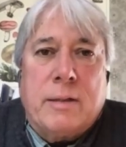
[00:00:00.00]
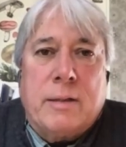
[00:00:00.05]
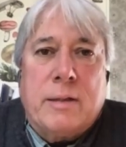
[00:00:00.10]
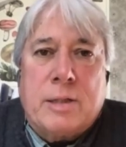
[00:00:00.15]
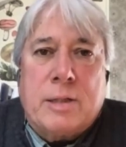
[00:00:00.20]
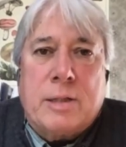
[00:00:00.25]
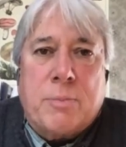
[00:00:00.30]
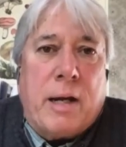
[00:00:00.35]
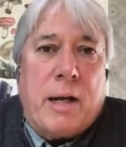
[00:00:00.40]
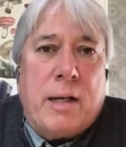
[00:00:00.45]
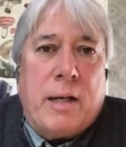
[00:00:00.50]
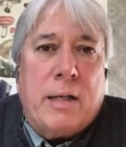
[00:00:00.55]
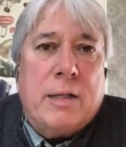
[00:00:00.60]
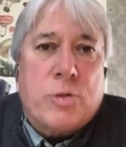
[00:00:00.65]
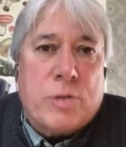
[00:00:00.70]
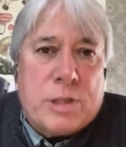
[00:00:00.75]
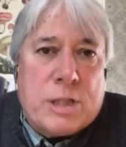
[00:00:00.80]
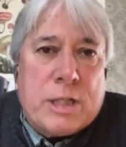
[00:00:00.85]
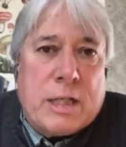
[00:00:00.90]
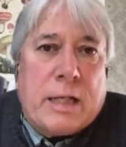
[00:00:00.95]
inspire
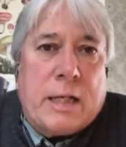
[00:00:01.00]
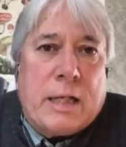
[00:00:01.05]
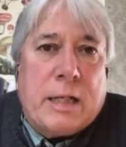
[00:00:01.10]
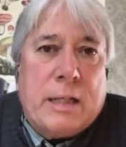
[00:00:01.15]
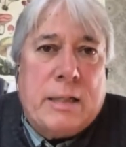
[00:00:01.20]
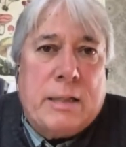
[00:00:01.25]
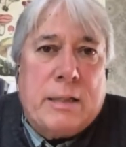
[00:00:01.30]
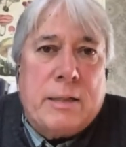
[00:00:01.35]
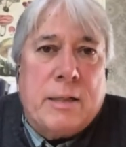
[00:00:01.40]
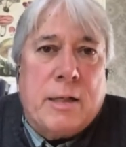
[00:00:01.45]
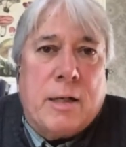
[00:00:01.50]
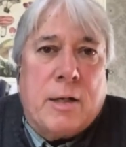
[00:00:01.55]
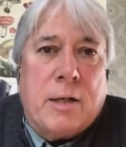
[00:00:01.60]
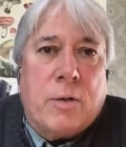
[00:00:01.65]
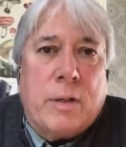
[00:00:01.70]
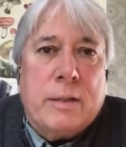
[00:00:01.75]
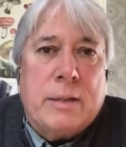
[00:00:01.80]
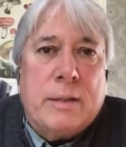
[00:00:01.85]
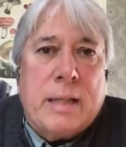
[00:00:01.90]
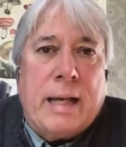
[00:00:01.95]
interesting, you know,
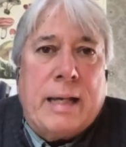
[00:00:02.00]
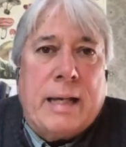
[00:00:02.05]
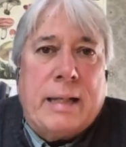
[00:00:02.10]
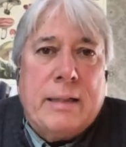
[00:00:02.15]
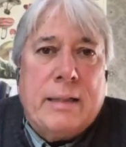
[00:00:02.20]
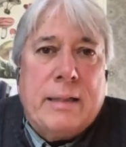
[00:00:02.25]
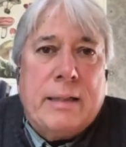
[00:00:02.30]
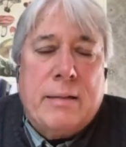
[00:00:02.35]
in that